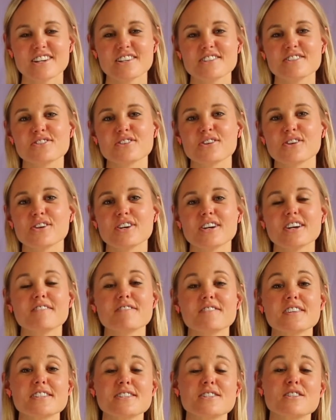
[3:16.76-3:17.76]
So
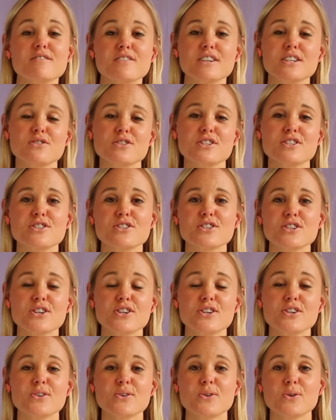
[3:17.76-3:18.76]
if this is of interest to
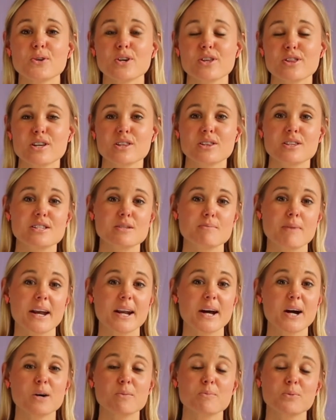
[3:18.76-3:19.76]
you, or you think this might
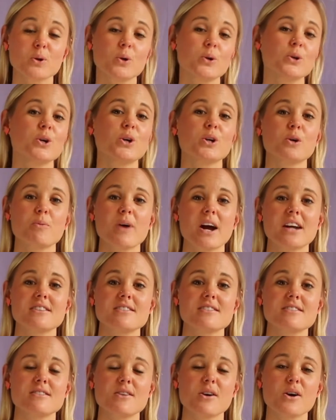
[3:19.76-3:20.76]
help your yoga
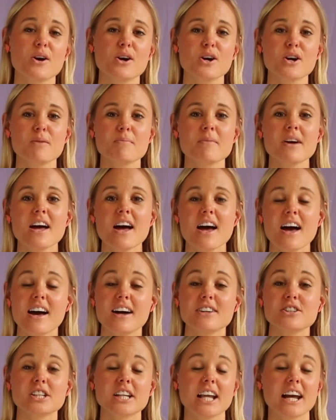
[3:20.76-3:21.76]
practice at home
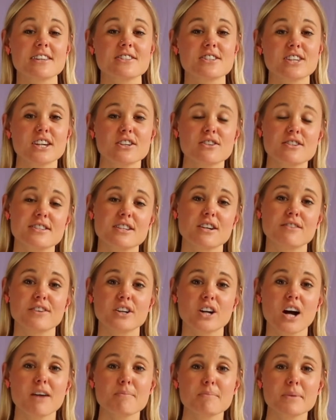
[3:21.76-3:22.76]
and you'd like to get yourself a
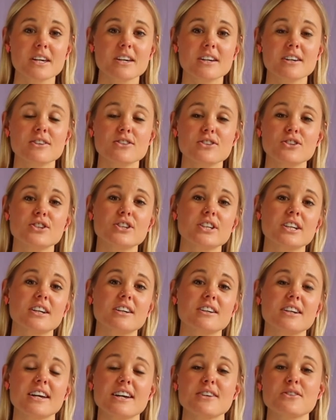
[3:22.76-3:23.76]
copy, you
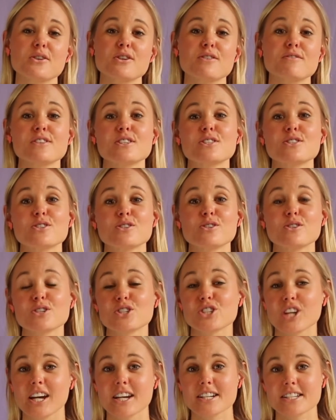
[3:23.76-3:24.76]
can head over to
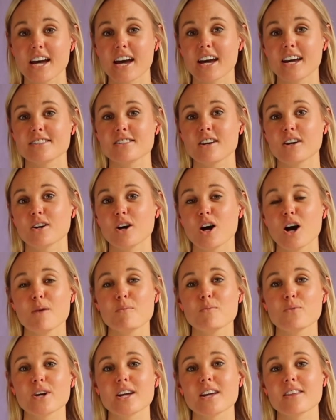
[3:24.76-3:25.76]

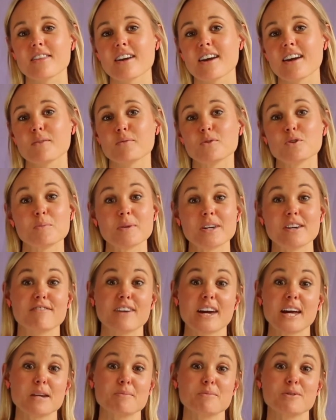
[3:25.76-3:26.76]
shaydyer.com where they will be
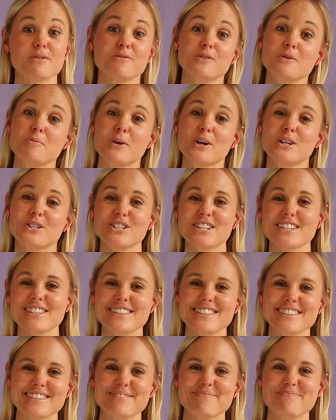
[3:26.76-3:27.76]
available for
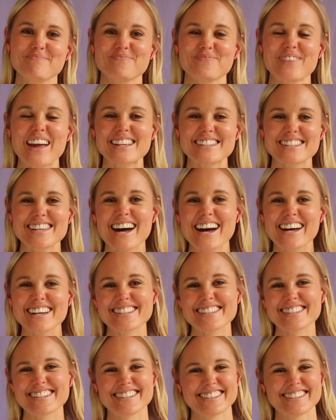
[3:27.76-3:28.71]
purchase. Thanks guys!